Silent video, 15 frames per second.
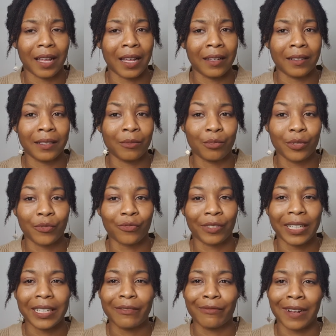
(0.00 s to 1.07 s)
It was
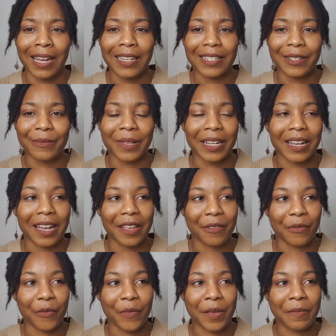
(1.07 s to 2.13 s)
really random. Like I
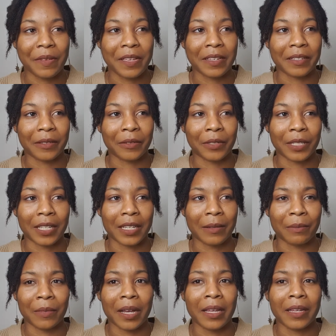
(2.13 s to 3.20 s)
thought maybe it's because like
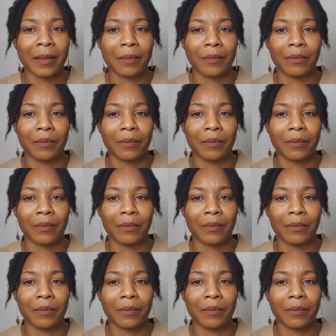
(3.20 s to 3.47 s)
my